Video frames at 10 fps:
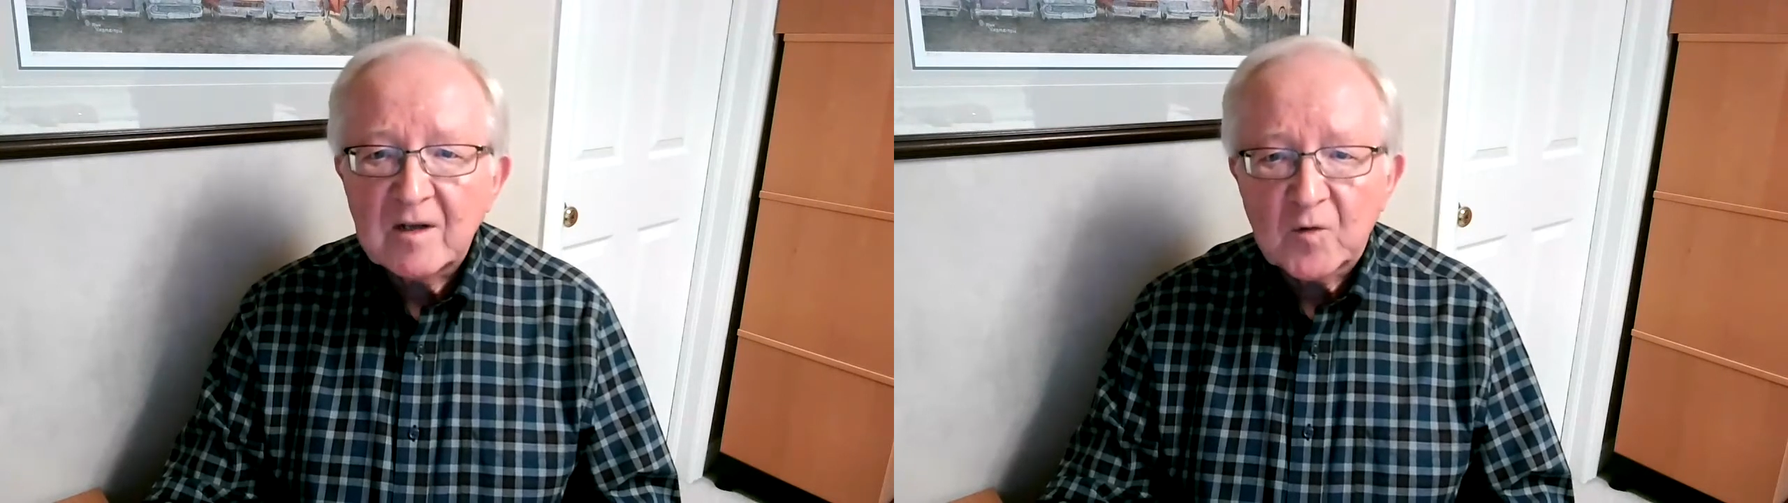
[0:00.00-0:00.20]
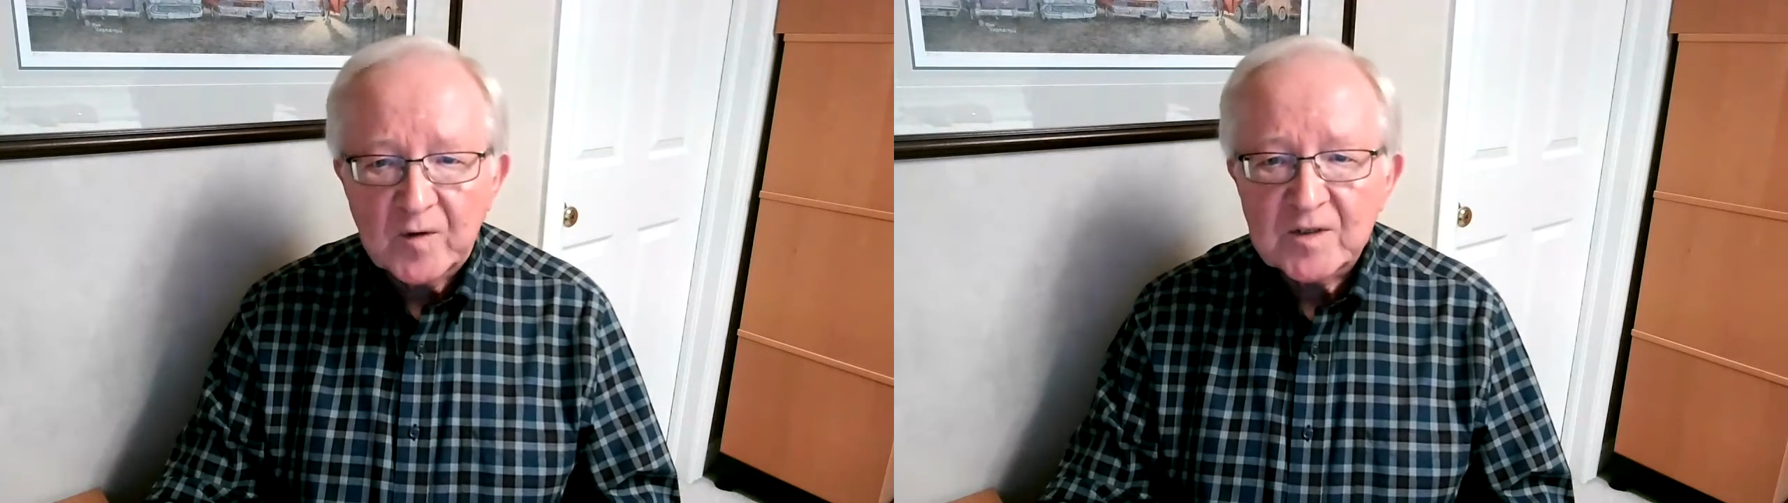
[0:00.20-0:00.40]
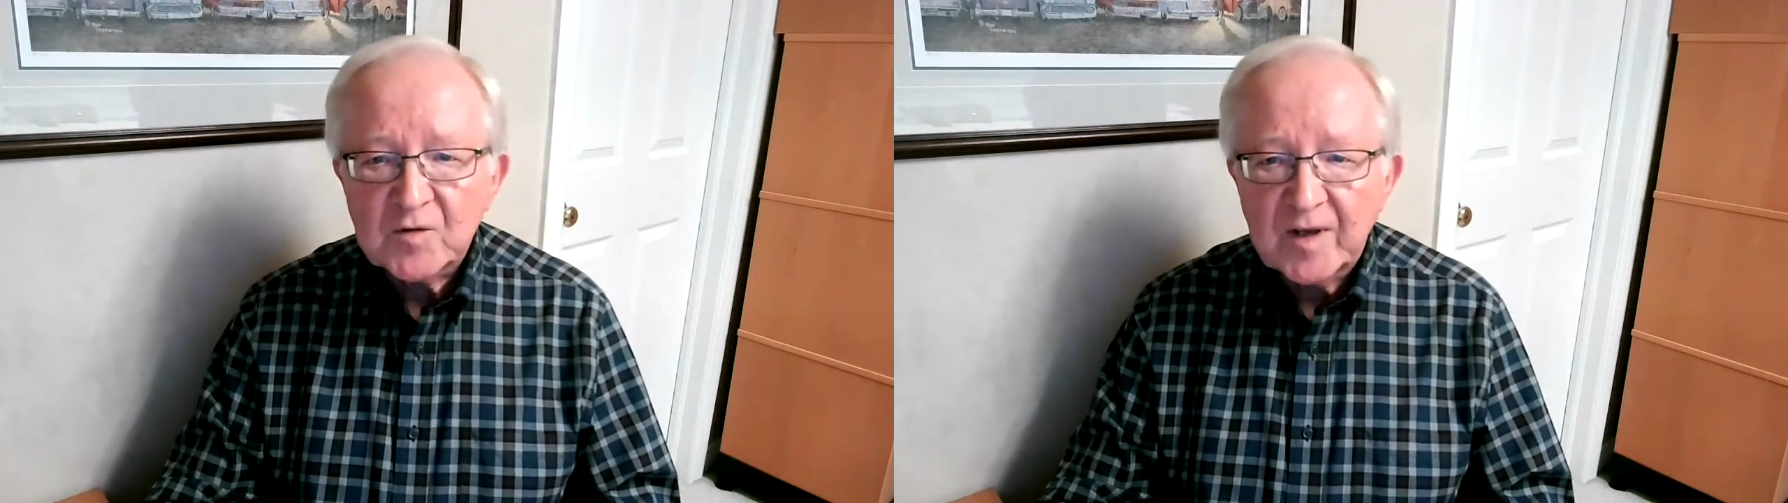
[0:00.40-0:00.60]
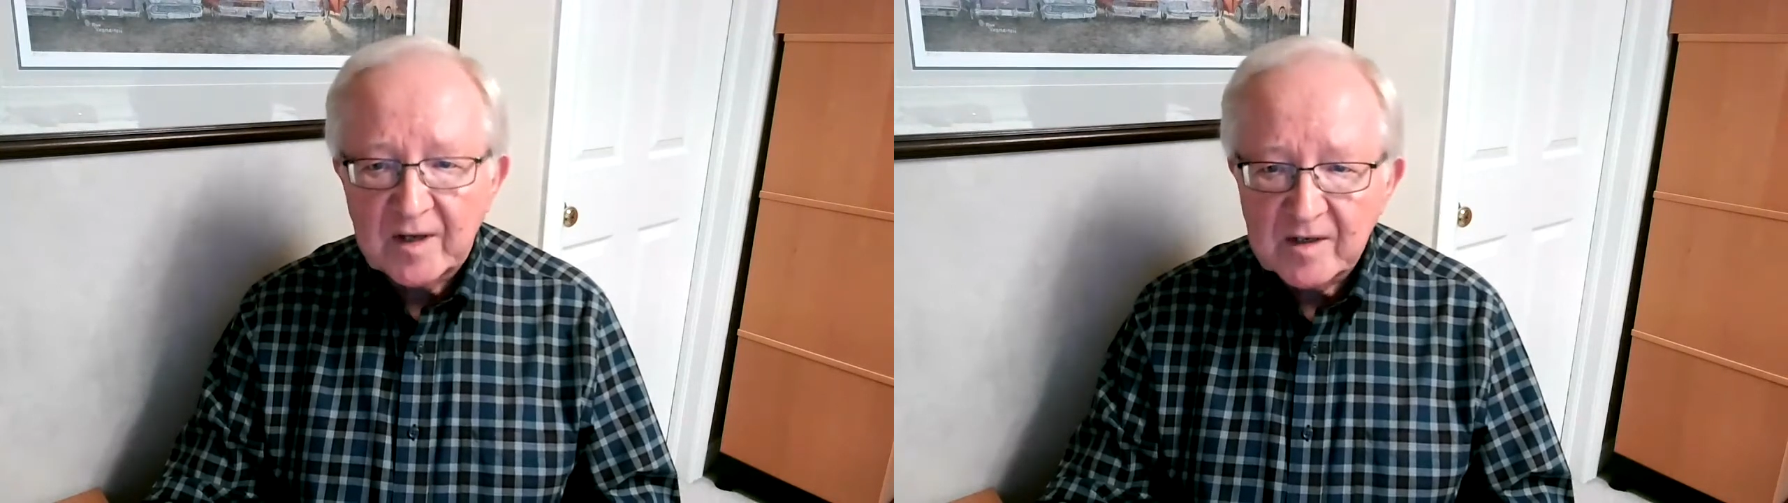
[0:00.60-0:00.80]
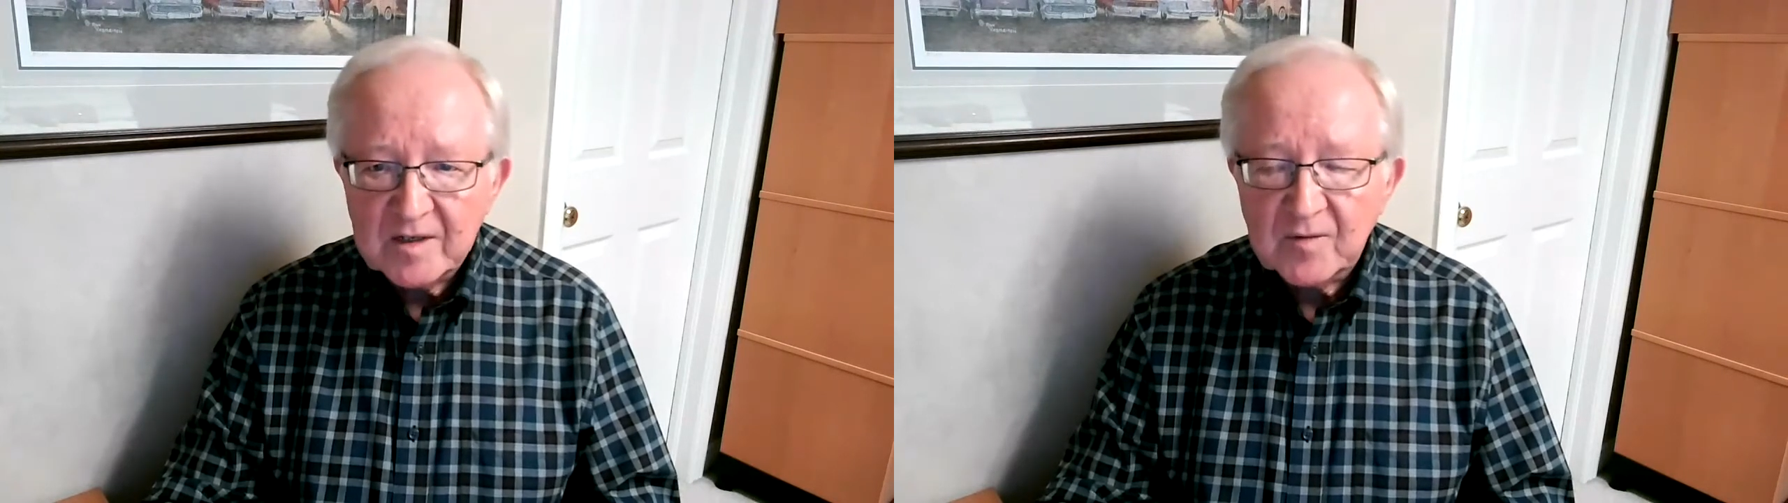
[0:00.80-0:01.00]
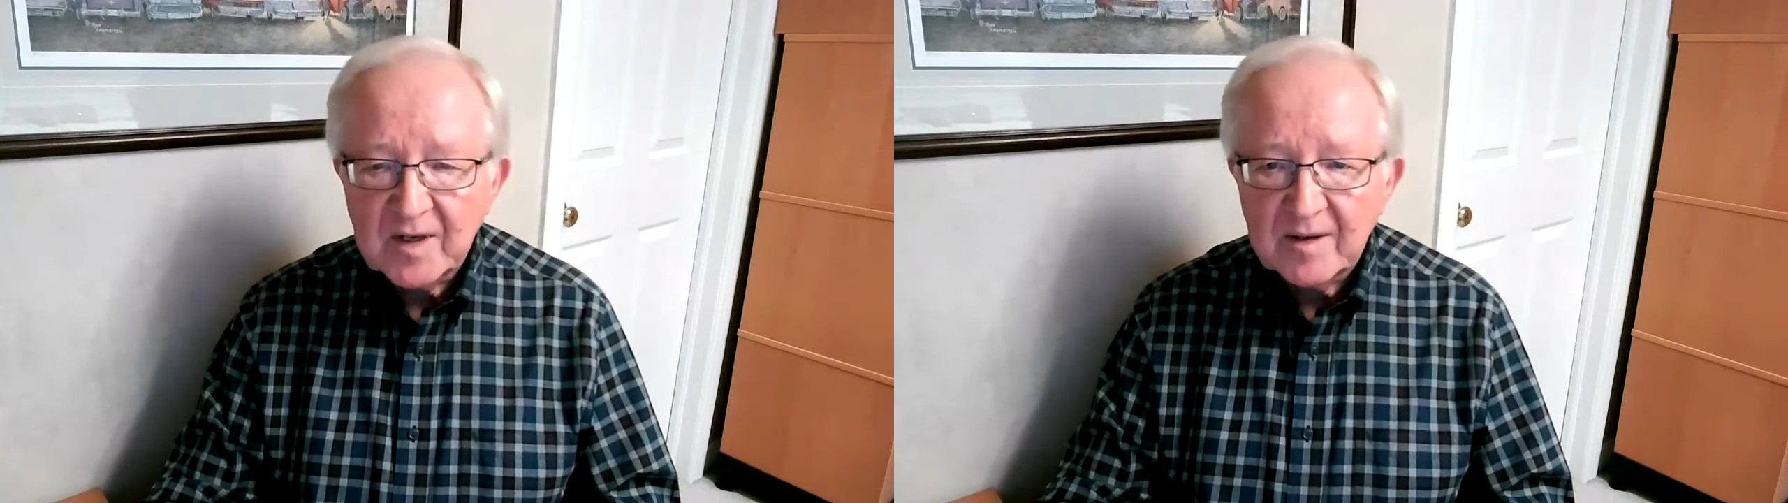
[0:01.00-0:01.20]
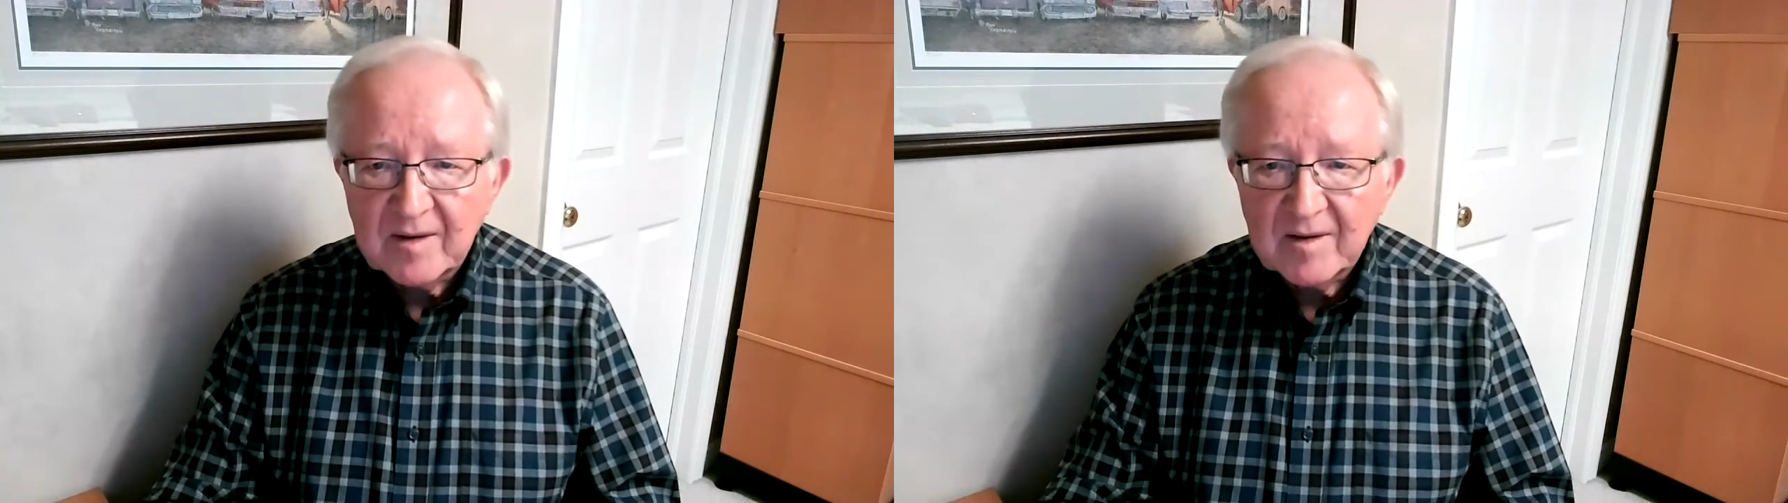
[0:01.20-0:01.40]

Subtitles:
grocery industry.